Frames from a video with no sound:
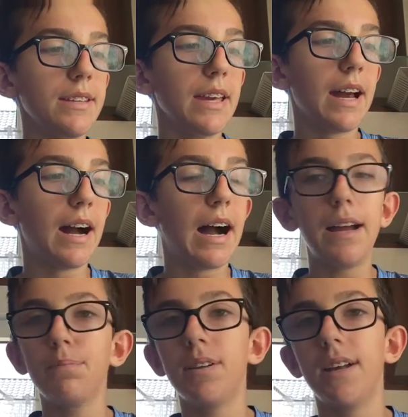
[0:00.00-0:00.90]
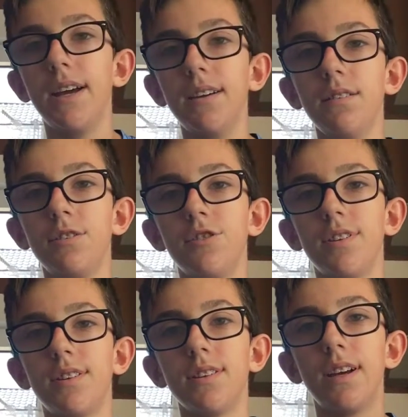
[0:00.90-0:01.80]
Yeah, I play,
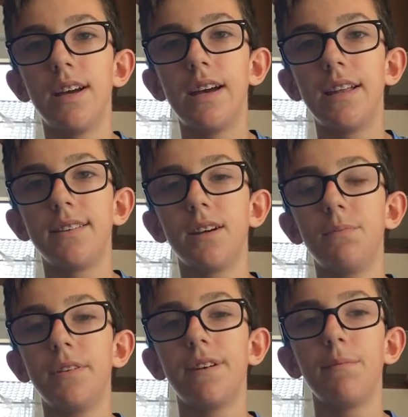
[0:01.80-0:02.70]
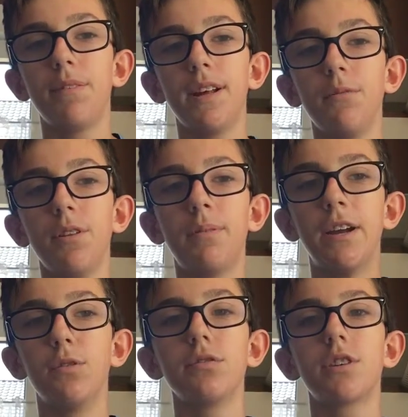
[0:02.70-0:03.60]
just a heads up, if I play with
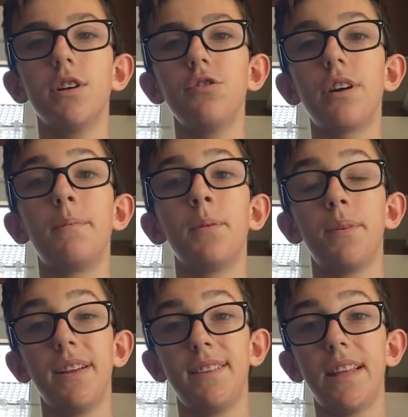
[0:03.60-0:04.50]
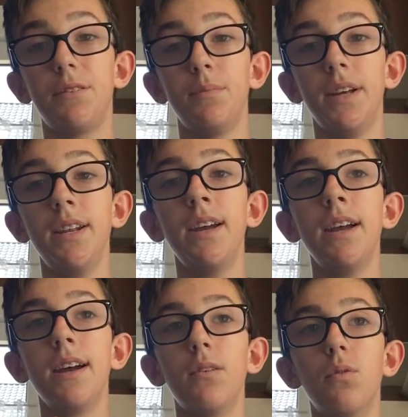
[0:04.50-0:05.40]
my old coach, I'm gonna play center mid,
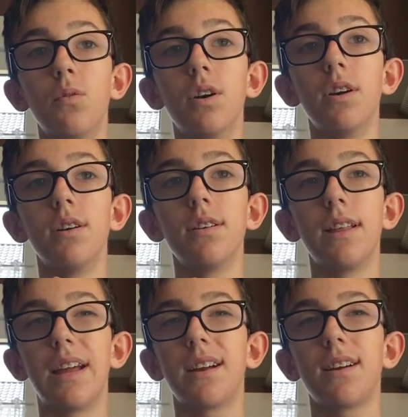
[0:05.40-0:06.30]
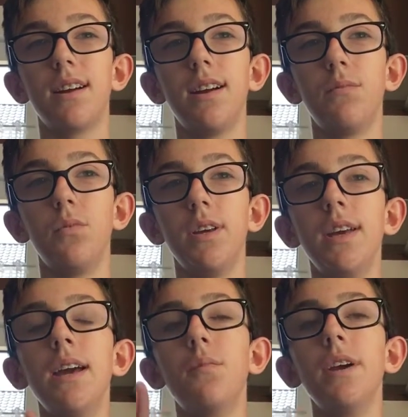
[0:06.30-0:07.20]
or like
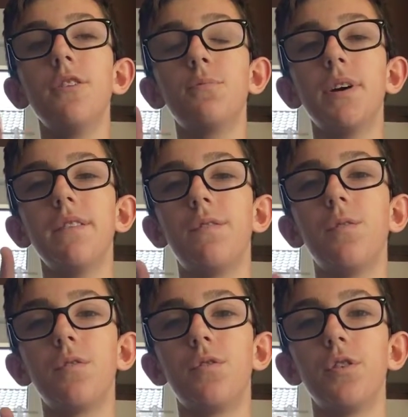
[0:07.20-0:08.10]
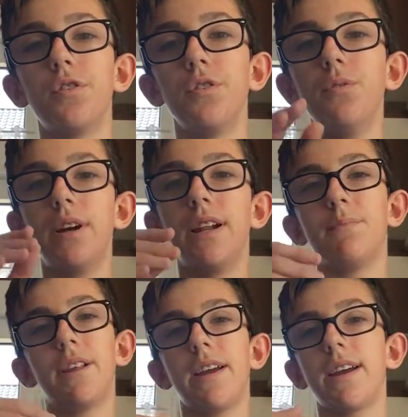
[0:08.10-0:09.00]
we either play a 4-4-2 and
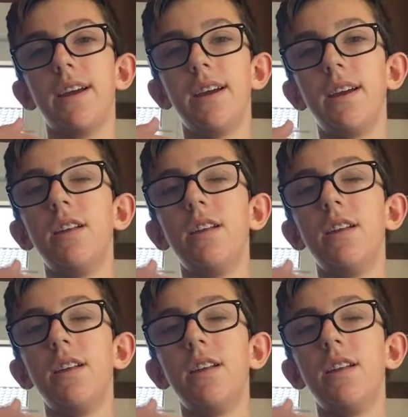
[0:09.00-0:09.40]
I'm like,